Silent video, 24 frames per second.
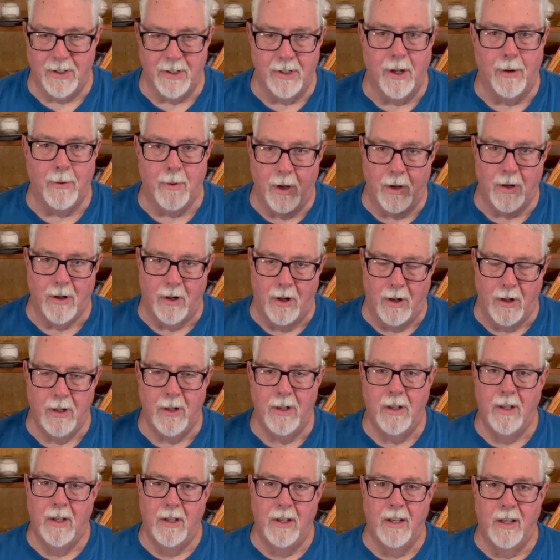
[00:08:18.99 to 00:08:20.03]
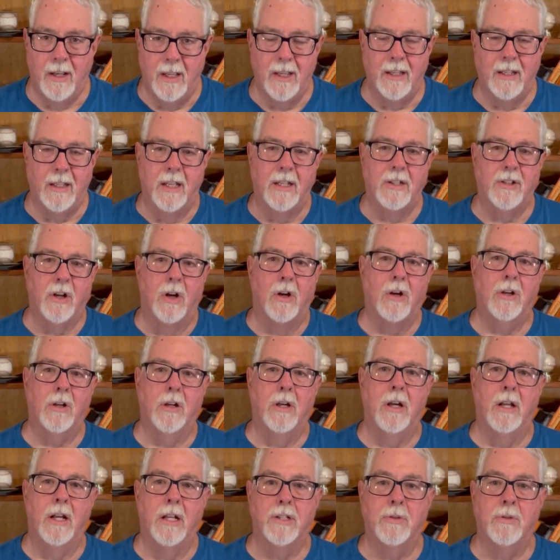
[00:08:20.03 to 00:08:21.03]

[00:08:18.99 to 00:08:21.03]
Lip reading: It's all good.